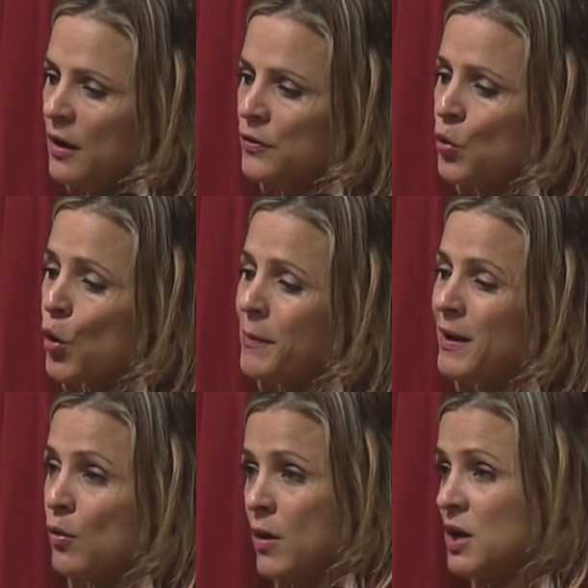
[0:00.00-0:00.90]
Gourmet
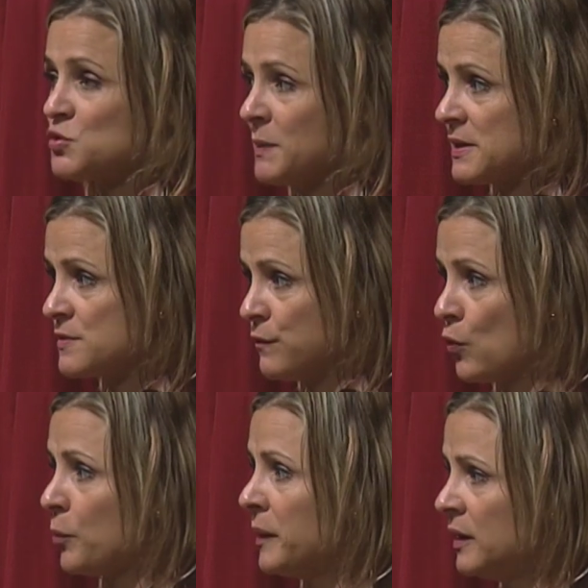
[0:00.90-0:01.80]
Garage makes them
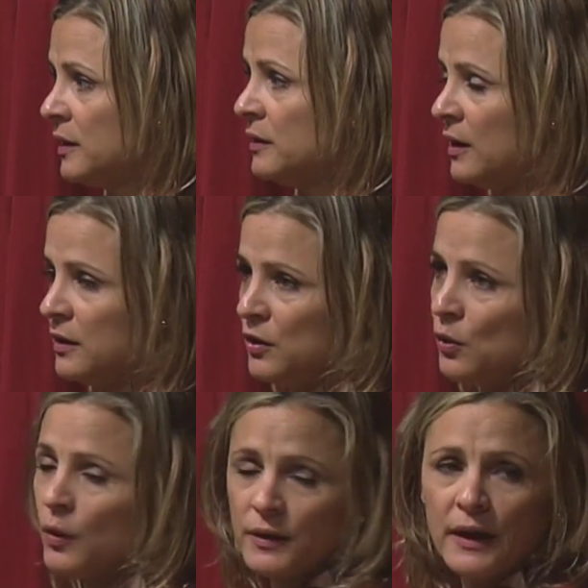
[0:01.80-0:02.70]
for me in New
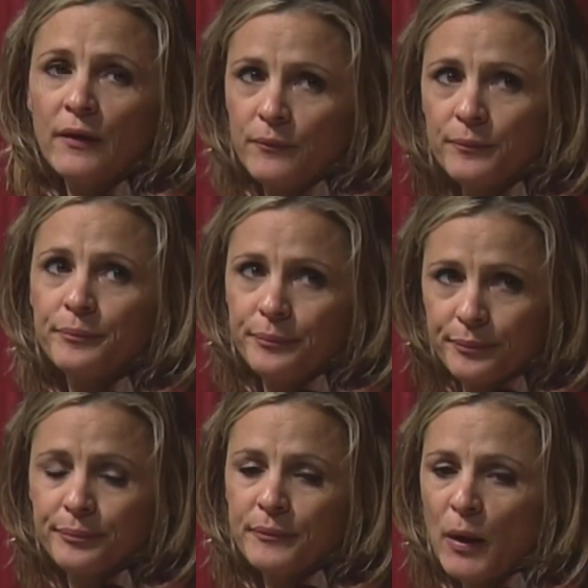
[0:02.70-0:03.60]
York now.
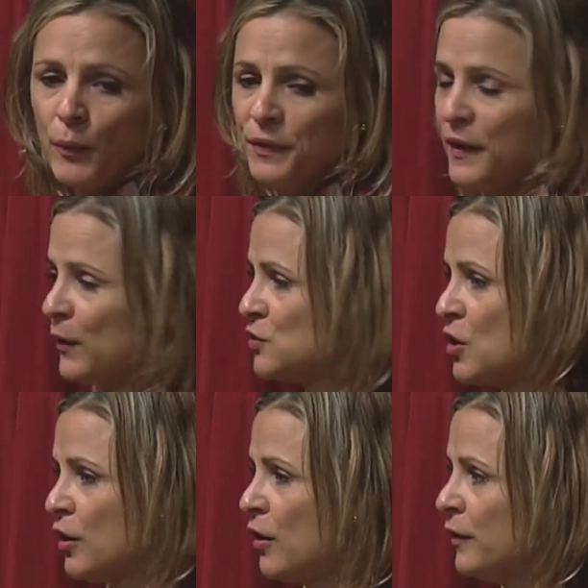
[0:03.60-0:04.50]
I went there and
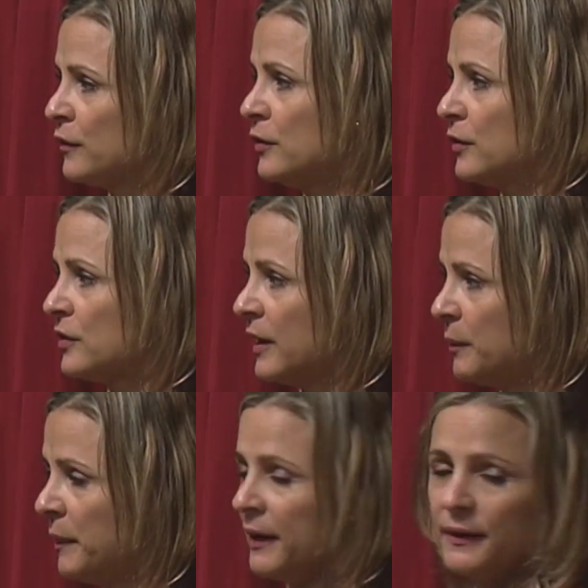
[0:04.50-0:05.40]
taught all the cooks how to
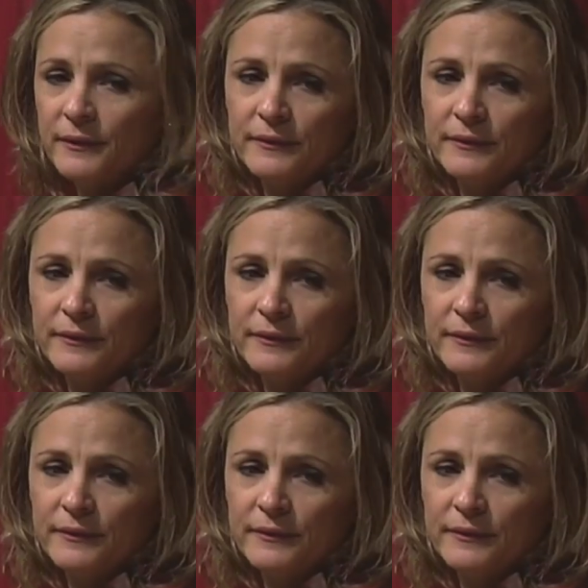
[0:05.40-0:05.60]
make it.